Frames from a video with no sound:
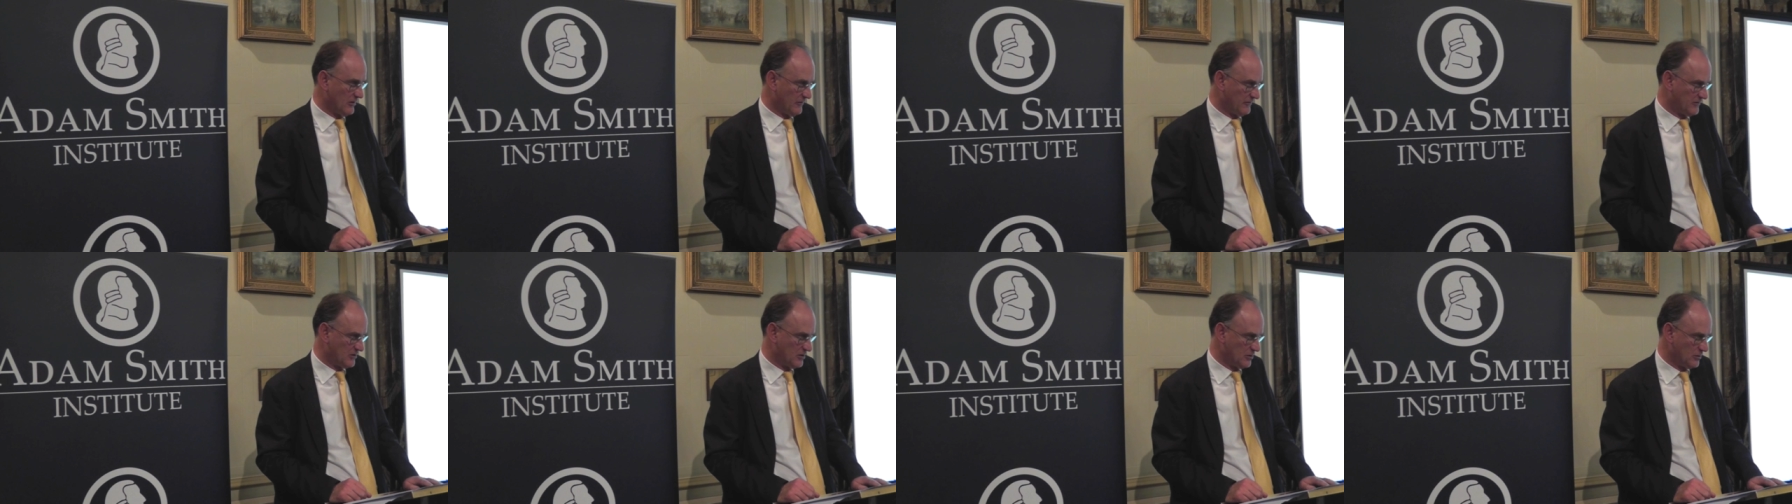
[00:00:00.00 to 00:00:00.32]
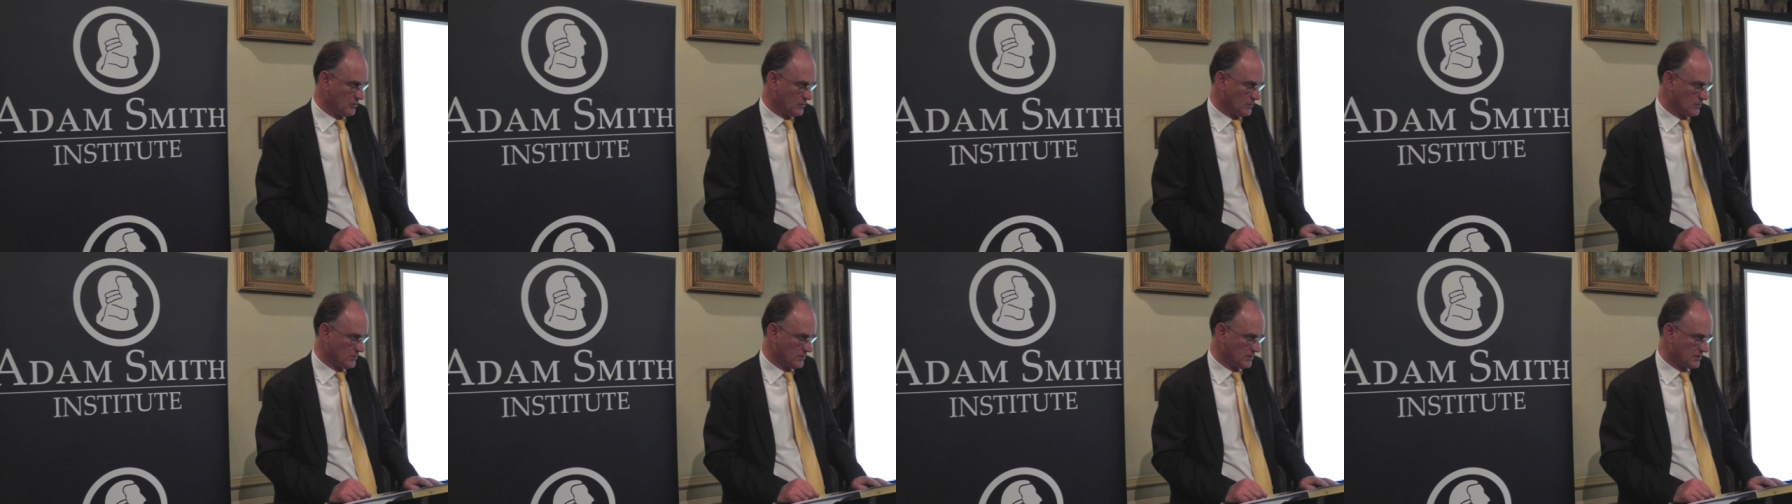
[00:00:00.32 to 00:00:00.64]
of
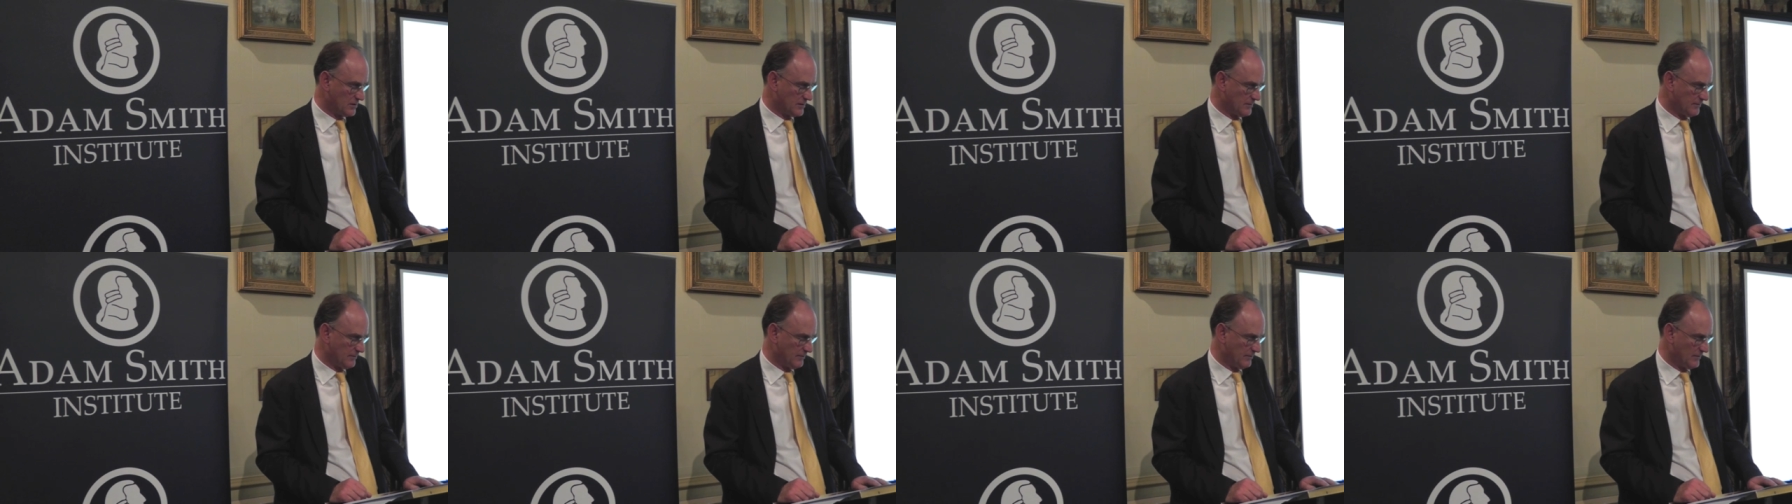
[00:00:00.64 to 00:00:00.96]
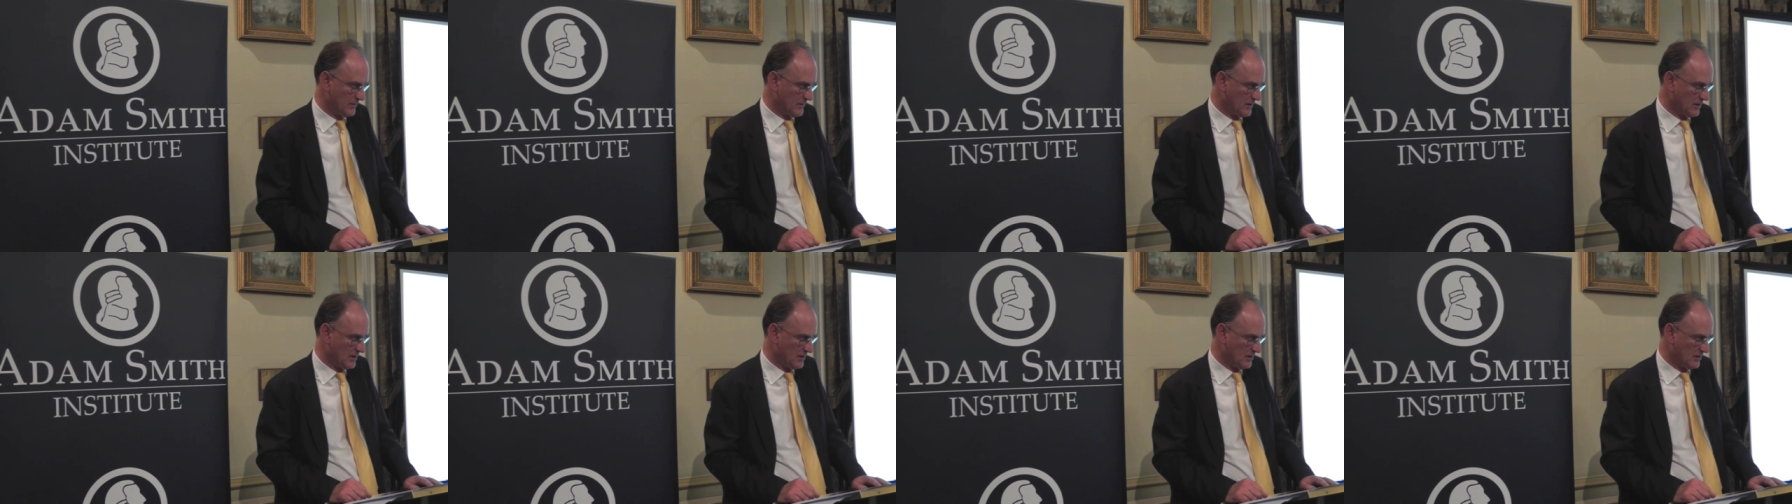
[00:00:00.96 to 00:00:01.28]
tools,
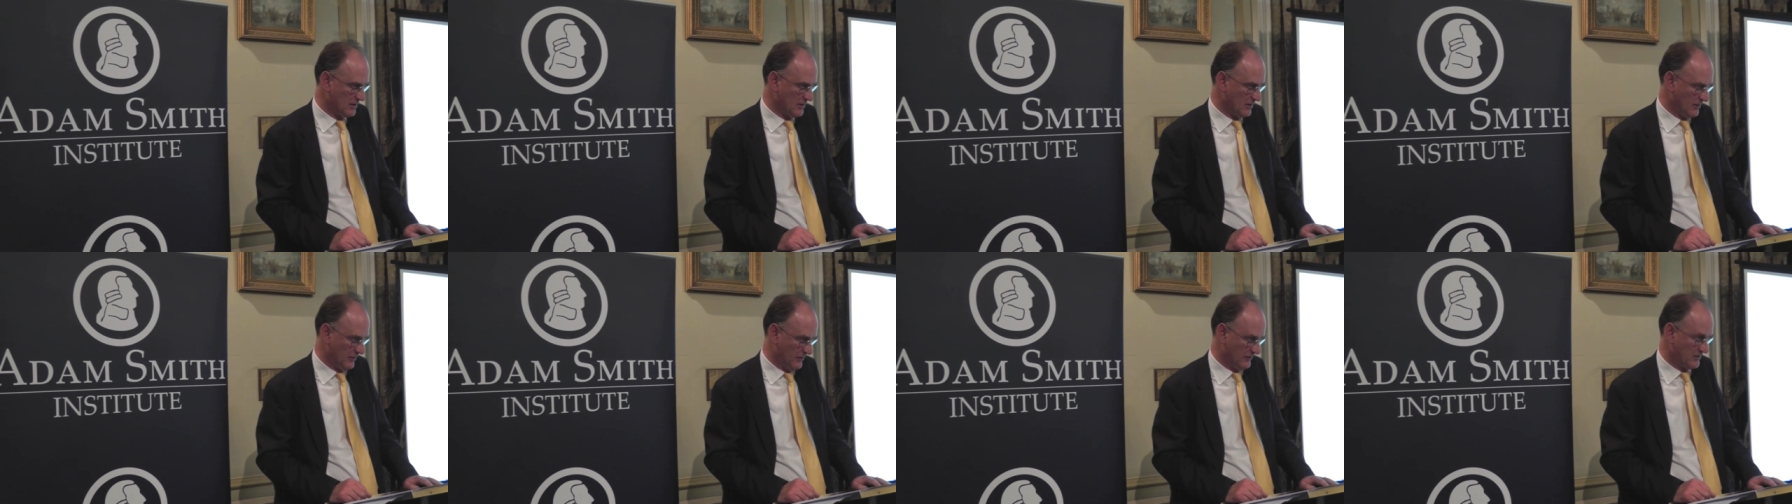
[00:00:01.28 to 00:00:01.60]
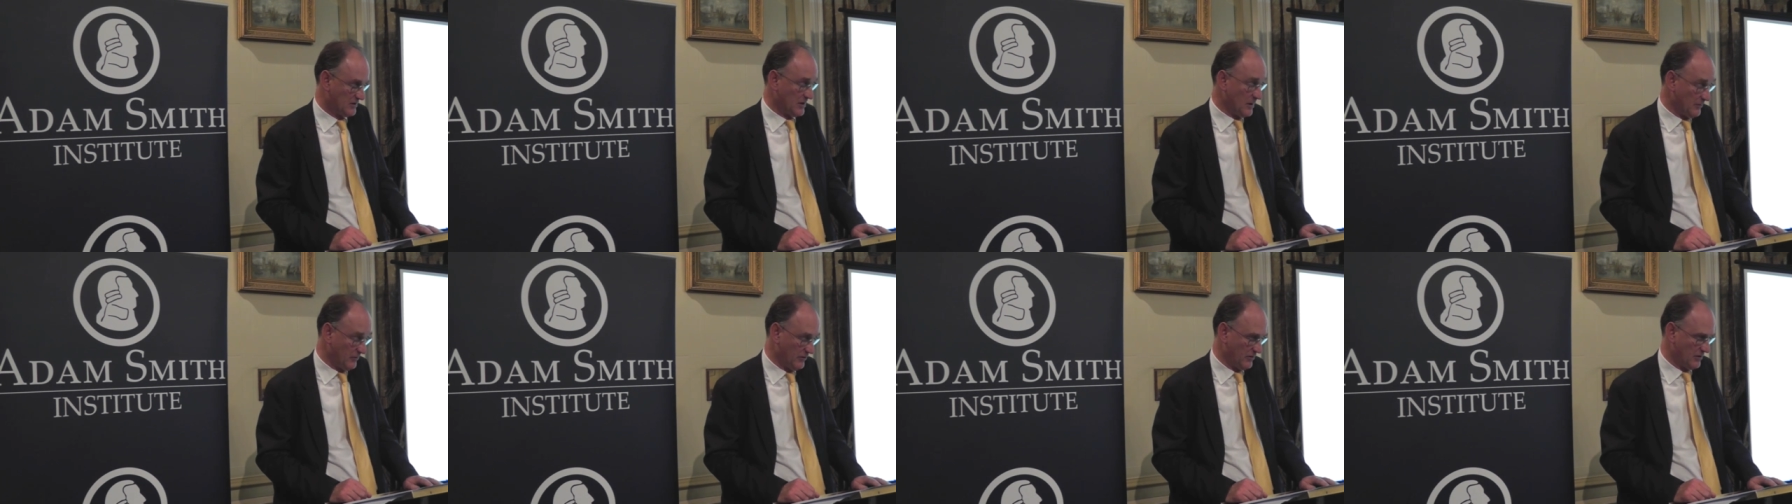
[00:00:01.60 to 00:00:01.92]

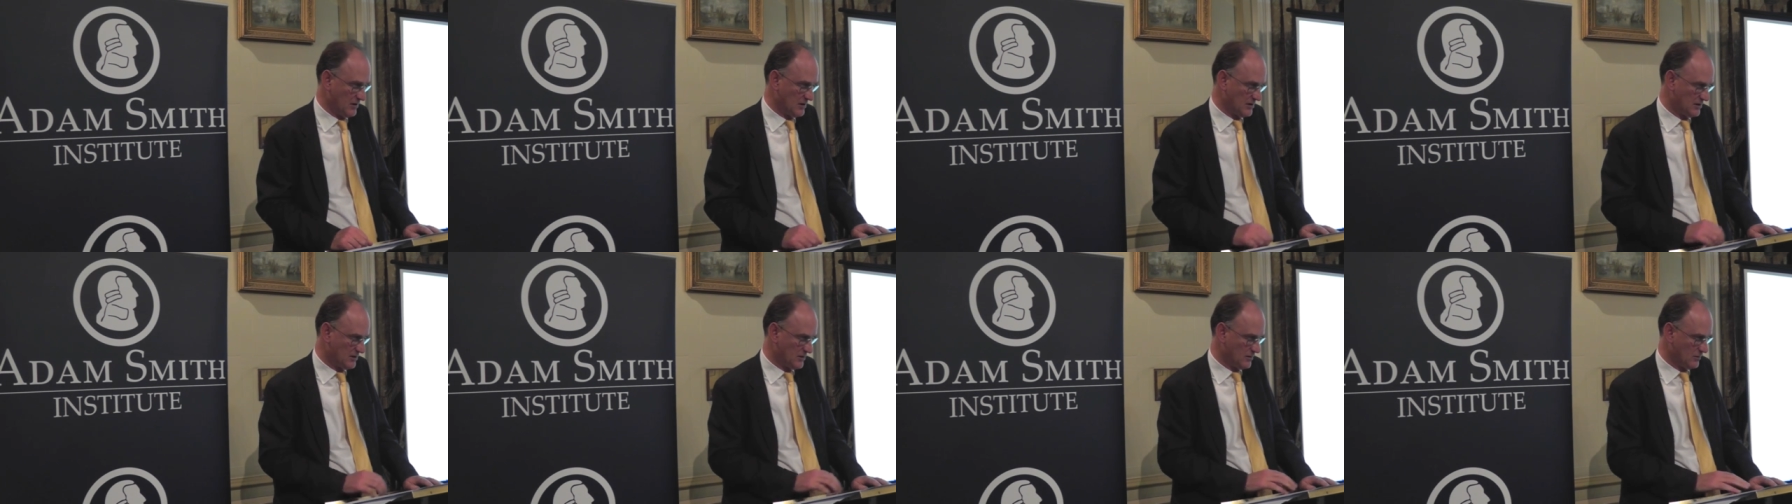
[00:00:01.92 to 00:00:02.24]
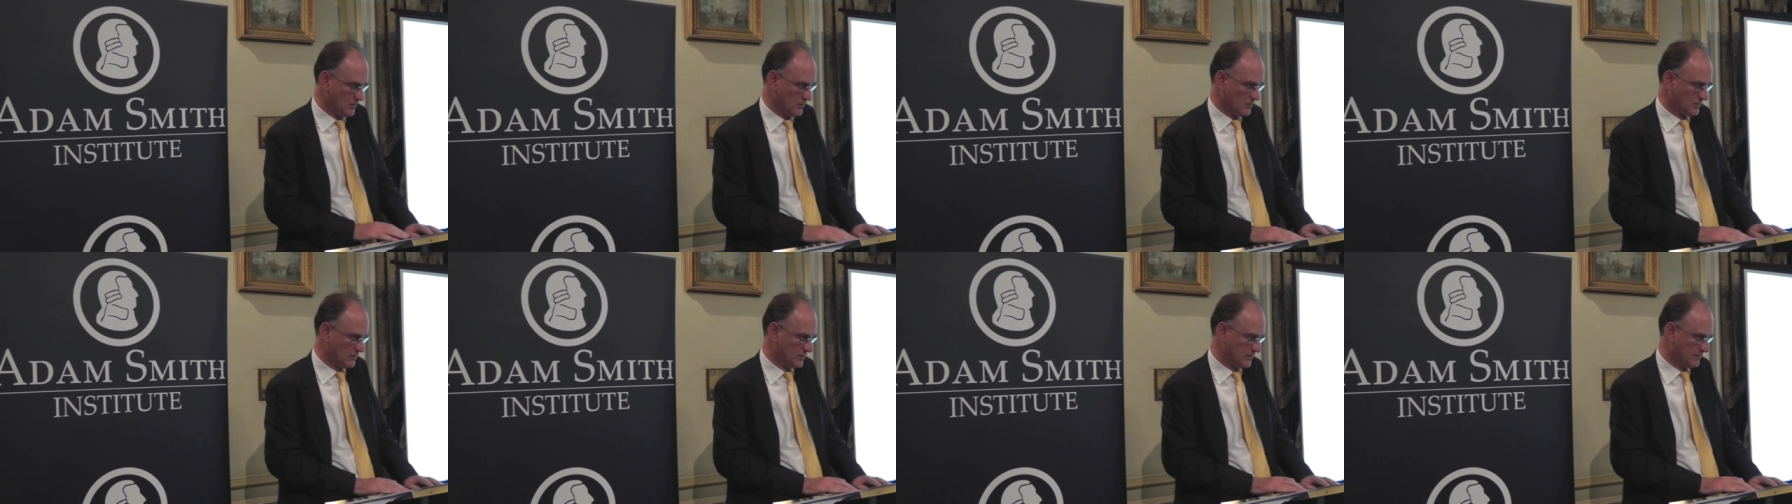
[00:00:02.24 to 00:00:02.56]
of some of these
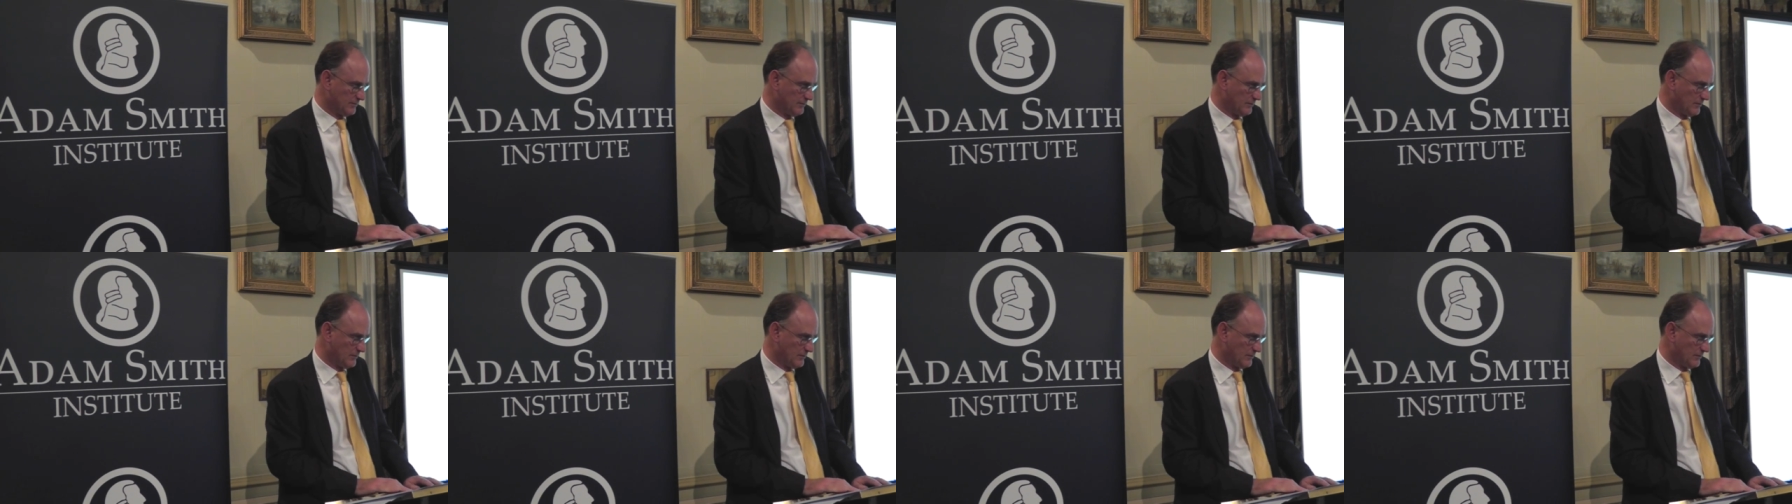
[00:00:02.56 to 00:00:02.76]
tools.